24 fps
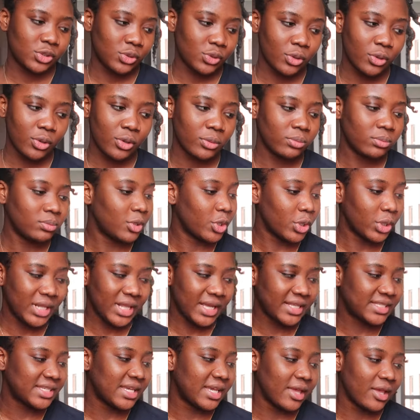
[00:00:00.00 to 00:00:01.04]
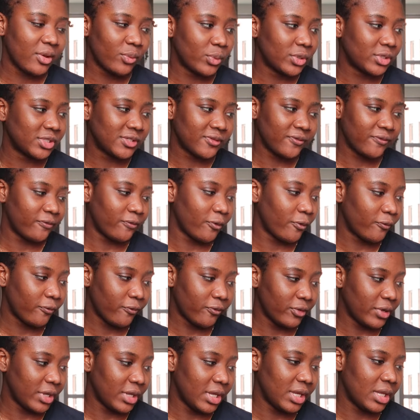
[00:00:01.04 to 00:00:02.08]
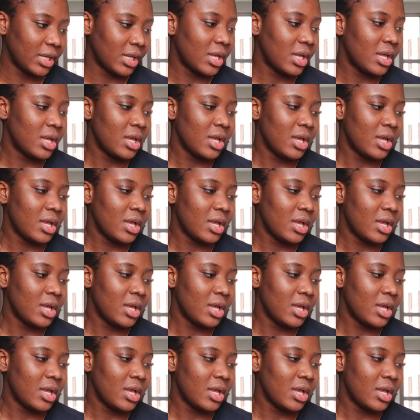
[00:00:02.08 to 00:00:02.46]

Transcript: So collecting it was for free.